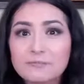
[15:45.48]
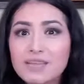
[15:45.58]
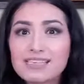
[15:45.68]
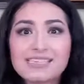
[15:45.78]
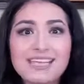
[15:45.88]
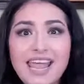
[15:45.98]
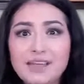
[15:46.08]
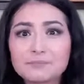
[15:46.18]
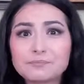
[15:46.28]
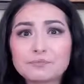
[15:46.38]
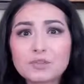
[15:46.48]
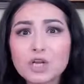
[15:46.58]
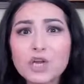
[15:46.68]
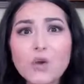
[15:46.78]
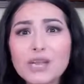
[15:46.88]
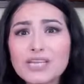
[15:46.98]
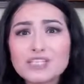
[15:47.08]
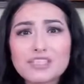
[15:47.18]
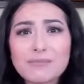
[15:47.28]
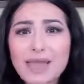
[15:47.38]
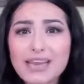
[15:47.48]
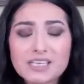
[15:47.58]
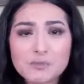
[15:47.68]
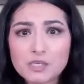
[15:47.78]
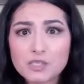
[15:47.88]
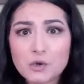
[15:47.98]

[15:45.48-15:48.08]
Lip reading: let's say, going into the management,